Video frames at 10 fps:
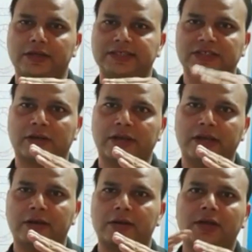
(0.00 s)
stuck
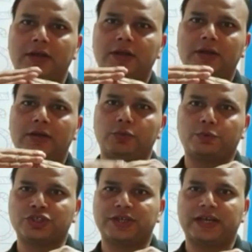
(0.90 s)
here. You
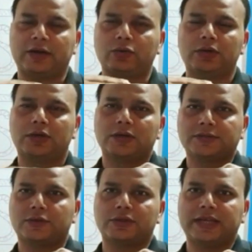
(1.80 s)
push it down
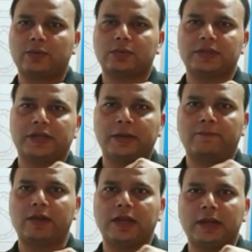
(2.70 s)
so that the
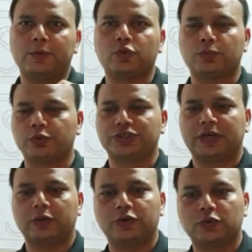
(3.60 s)
hip will help you to push it
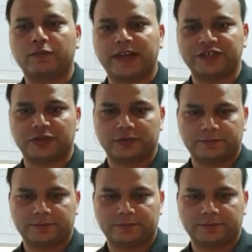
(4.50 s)
down into the flexion.